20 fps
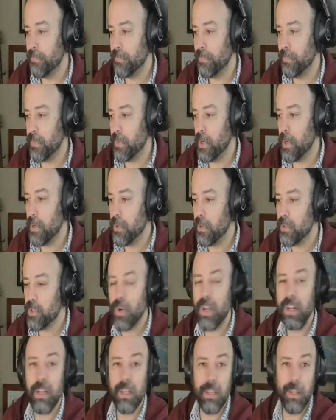they're
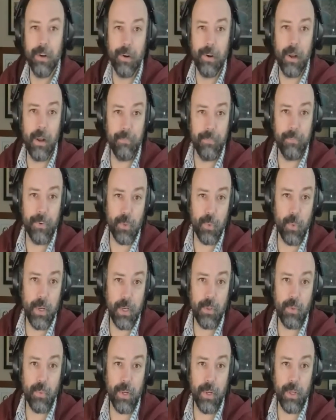trying to gear up for
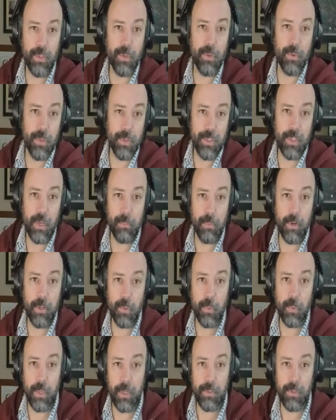2022, the summer of
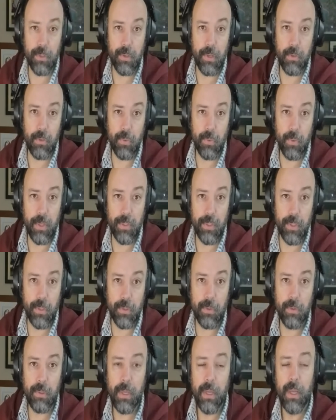
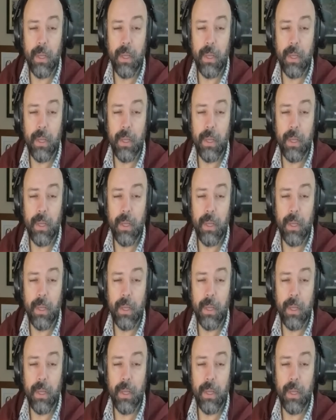2022,